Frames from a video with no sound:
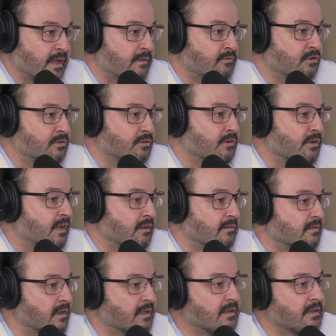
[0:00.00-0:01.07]
have children. They
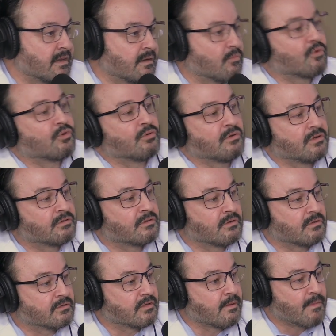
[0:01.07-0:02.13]
can get a more
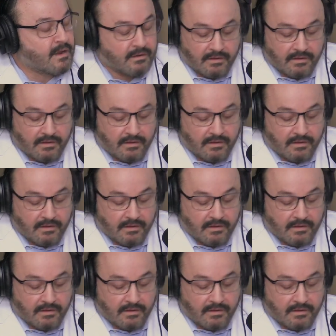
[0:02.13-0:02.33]
traditional tummy tuck.